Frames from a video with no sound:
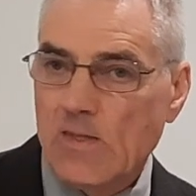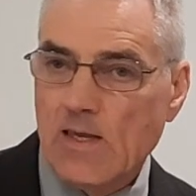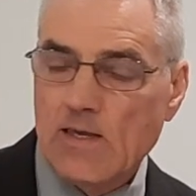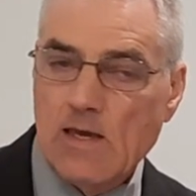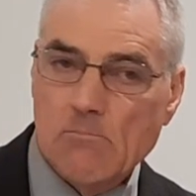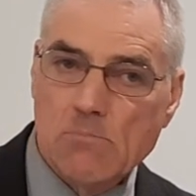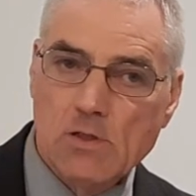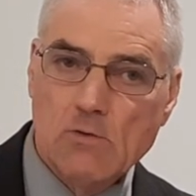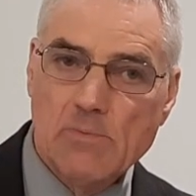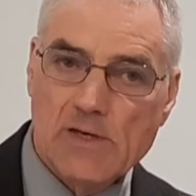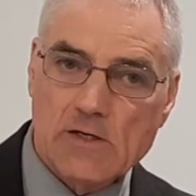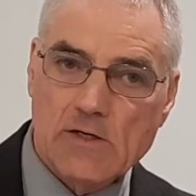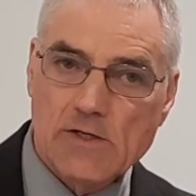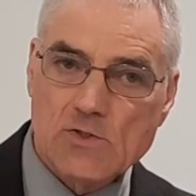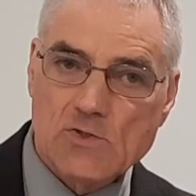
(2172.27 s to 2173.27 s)
Got
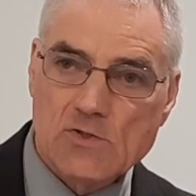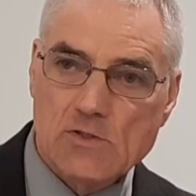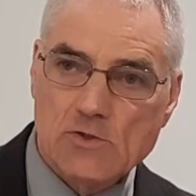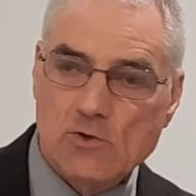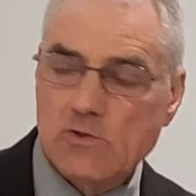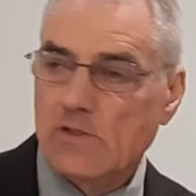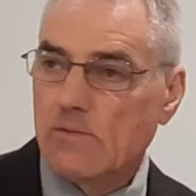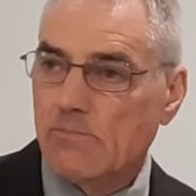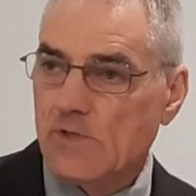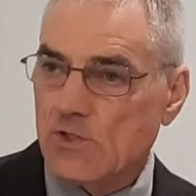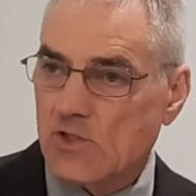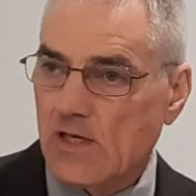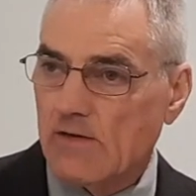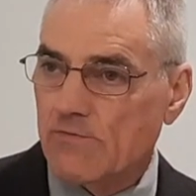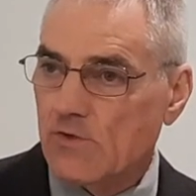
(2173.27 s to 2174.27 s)
blueberries to trim
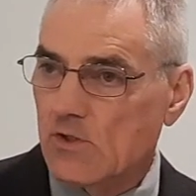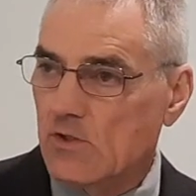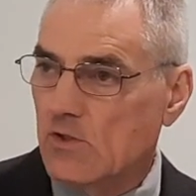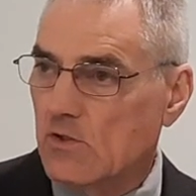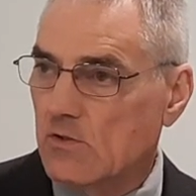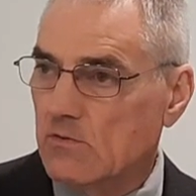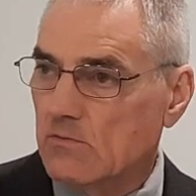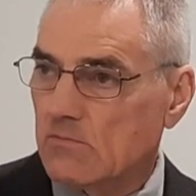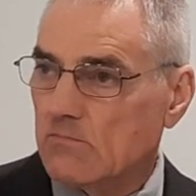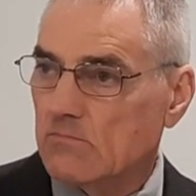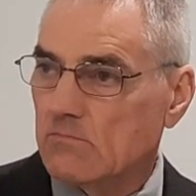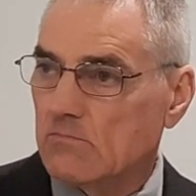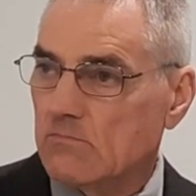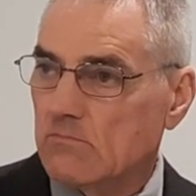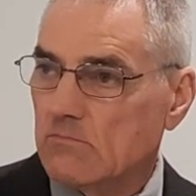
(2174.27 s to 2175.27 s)
this afternoon,
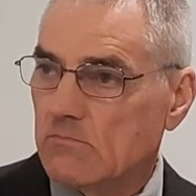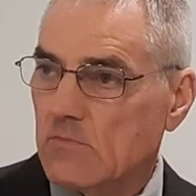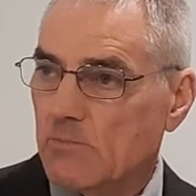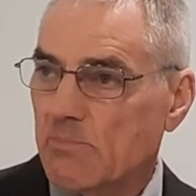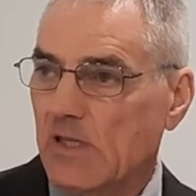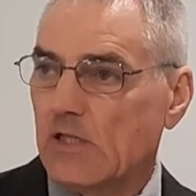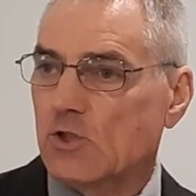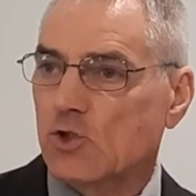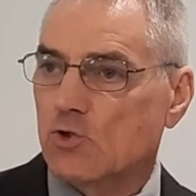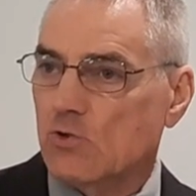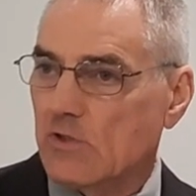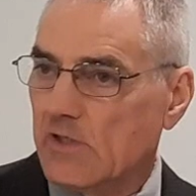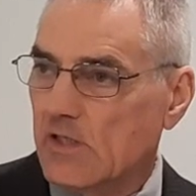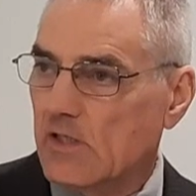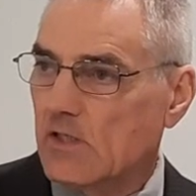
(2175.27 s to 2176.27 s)
peach
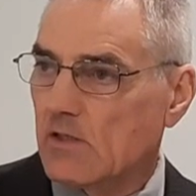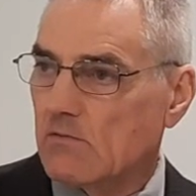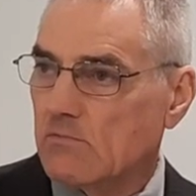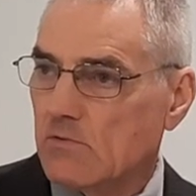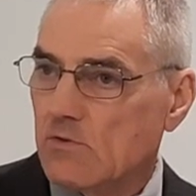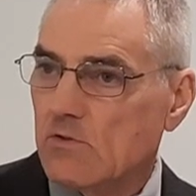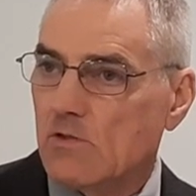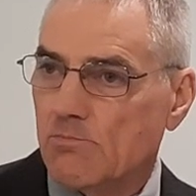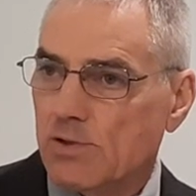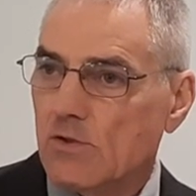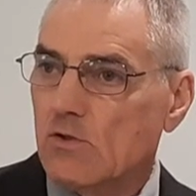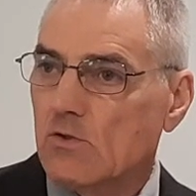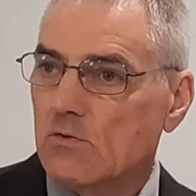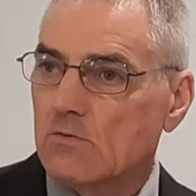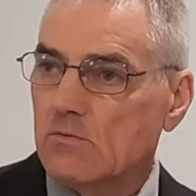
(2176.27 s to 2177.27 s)
tree to, to
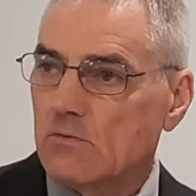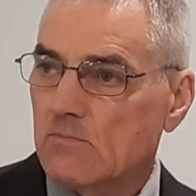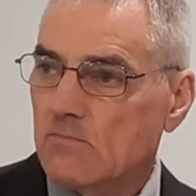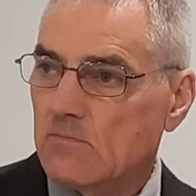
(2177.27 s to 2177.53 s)
prune,